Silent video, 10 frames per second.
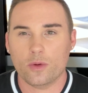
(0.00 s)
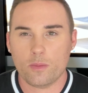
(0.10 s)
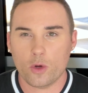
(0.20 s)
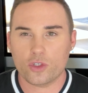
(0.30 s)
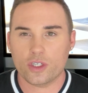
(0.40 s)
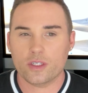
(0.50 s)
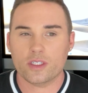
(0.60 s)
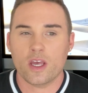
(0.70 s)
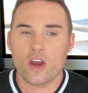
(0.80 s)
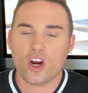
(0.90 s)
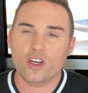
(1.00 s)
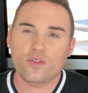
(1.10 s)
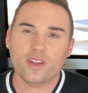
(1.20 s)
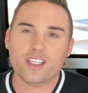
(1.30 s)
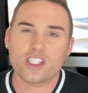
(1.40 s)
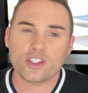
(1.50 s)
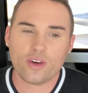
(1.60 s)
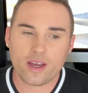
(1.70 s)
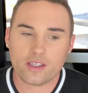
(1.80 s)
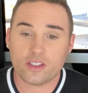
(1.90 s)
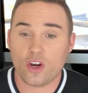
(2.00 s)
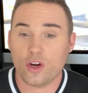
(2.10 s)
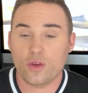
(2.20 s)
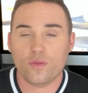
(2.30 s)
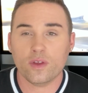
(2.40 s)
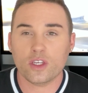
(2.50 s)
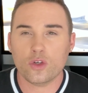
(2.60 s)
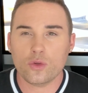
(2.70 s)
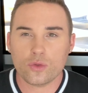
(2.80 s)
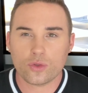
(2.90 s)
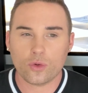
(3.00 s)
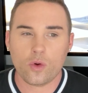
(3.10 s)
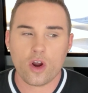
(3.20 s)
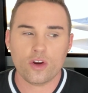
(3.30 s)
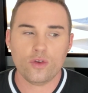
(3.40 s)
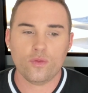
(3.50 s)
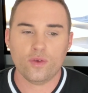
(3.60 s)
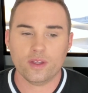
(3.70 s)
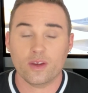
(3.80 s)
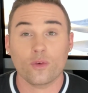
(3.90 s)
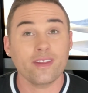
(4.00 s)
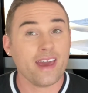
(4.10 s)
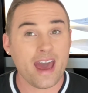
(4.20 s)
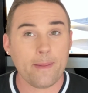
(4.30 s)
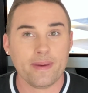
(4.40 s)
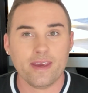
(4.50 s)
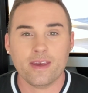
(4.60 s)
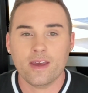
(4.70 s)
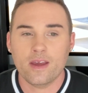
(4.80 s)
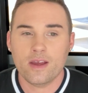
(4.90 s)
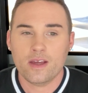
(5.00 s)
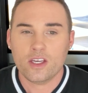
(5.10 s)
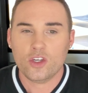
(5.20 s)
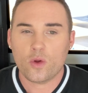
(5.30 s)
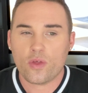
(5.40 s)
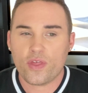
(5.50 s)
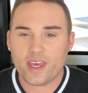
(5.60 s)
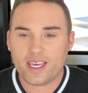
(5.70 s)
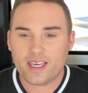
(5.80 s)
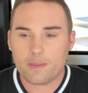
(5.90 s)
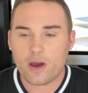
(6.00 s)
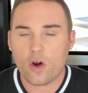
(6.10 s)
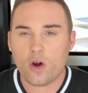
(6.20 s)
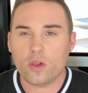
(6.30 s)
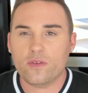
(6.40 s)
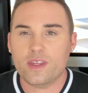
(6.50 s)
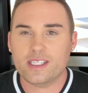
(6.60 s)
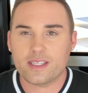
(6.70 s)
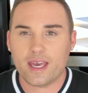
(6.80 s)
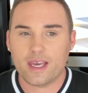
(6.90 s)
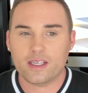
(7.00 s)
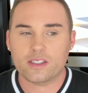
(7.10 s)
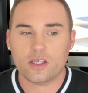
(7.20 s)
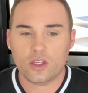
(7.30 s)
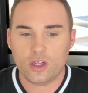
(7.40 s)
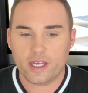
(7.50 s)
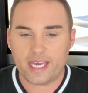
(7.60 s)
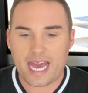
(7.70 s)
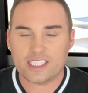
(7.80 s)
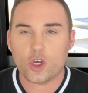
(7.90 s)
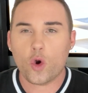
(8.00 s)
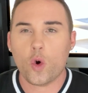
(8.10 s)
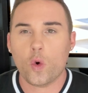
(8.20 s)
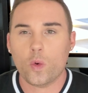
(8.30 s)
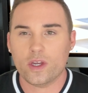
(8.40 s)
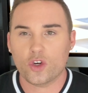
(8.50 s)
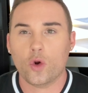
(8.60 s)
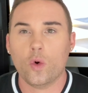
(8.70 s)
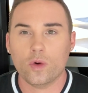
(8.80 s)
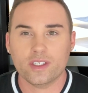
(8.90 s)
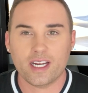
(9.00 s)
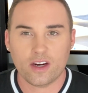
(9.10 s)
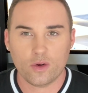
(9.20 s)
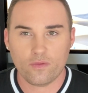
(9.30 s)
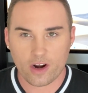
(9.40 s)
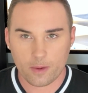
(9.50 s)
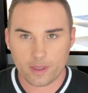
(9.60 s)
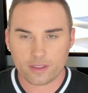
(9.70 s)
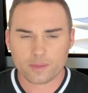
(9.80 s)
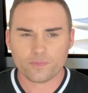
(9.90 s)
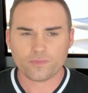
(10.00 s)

emotions. Are you feeling stressed? Are you feeling neutral? Are you feeling really happy? You know, thinking about all of these things, like as a whole, in your whole entire environment,